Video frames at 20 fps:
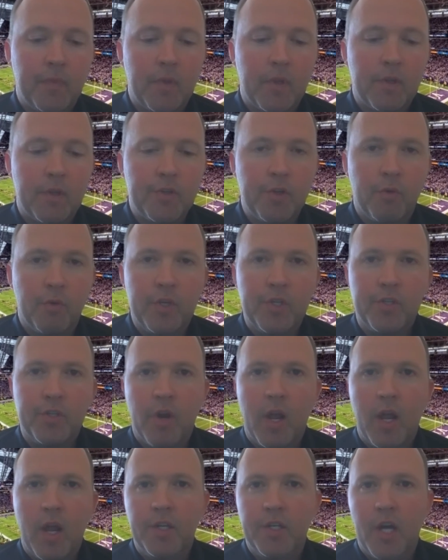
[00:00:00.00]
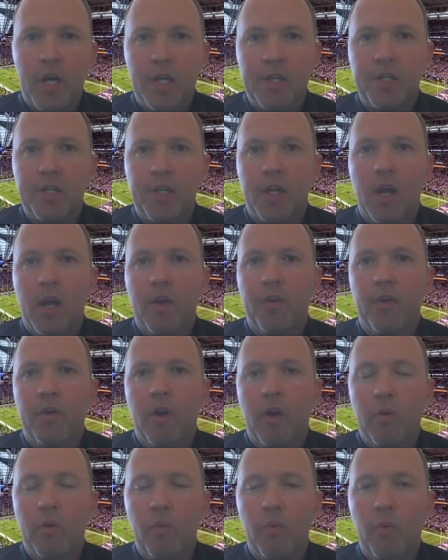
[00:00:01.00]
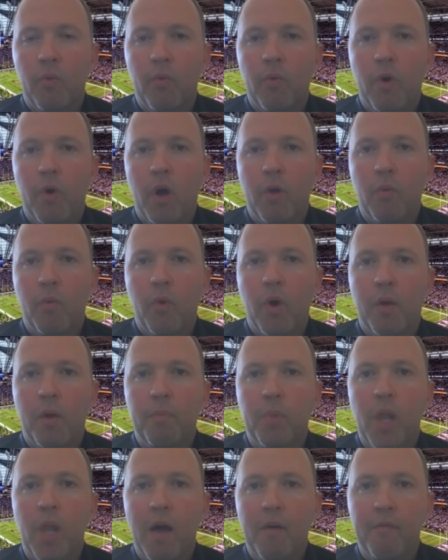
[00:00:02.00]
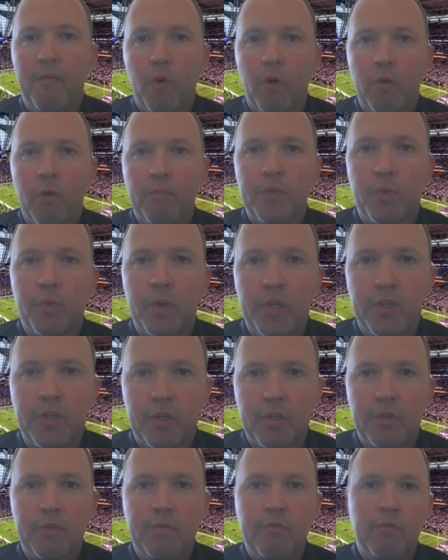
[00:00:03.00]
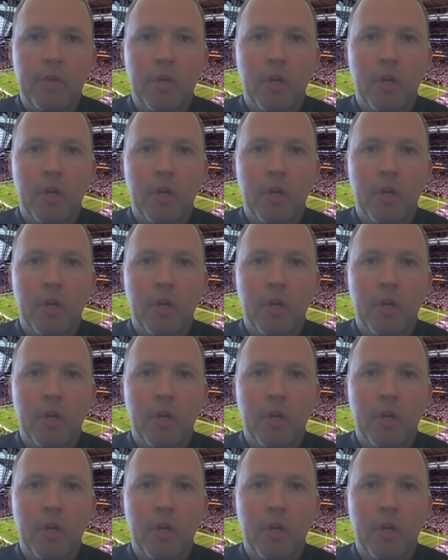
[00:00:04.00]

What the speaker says: So we strategize together on what platforms we should,